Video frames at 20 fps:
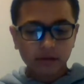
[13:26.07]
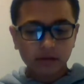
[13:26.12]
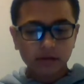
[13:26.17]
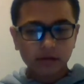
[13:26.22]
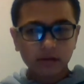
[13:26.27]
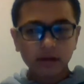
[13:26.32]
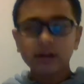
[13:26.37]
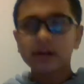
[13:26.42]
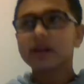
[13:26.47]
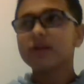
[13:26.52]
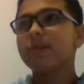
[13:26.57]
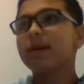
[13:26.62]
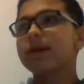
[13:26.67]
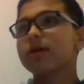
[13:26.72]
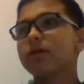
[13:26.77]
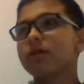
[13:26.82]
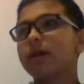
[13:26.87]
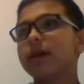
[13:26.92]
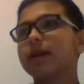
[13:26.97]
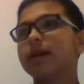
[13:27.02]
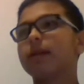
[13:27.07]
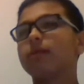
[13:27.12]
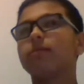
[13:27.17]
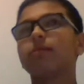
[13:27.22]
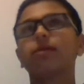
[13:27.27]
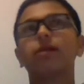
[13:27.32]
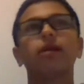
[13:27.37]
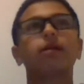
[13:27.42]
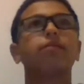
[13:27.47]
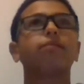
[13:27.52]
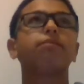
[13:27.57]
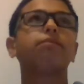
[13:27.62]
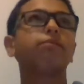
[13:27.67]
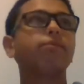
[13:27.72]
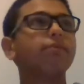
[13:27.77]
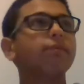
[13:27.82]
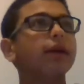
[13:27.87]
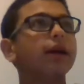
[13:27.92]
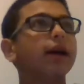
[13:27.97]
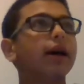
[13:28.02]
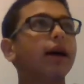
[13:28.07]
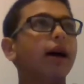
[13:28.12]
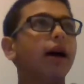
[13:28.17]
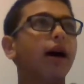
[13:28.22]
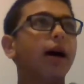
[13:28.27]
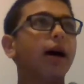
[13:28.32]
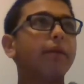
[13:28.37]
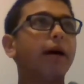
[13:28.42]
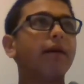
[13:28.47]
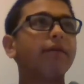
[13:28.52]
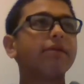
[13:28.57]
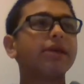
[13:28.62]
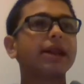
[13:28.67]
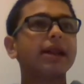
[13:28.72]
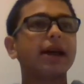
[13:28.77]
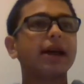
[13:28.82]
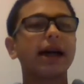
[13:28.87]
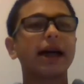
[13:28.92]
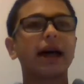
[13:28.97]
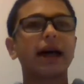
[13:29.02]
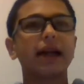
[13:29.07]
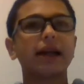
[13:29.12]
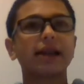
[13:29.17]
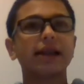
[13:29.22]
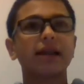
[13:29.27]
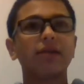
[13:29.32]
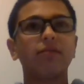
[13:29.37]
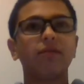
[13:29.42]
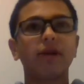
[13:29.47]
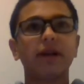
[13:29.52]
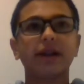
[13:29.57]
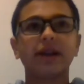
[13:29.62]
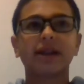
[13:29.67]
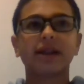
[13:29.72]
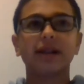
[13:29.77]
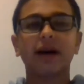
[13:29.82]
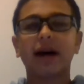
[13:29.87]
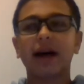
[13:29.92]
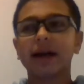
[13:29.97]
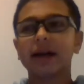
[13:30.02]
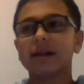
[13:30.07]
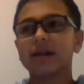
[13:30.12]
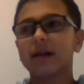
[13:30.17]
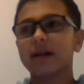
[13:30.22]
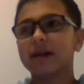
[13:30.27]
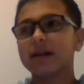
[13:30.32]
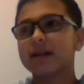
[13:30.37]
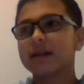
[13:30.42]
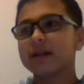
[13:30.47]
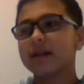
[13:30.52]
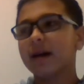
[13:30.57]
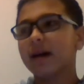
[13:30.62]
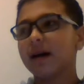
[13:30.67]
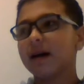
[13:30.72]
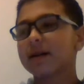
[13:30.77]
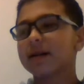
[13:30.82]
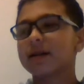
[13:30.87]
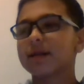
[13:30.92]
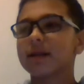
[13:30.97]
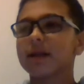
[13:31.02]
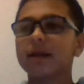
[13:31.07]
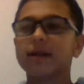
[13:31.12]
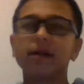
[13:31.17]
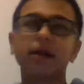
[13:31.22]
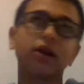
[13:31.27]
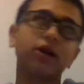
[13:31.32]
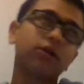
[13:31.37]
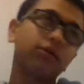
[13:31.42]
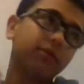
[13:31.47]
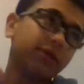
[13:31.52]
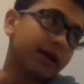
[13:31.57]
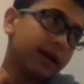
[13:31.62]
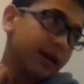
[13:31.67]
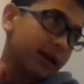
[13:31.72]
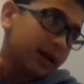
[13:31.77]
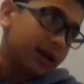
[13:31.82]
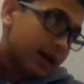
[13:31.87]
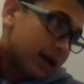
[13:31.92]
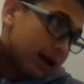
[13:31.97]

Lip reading: special. I think it was like, obviously the iconic scene where he slides on his socks and his underwear.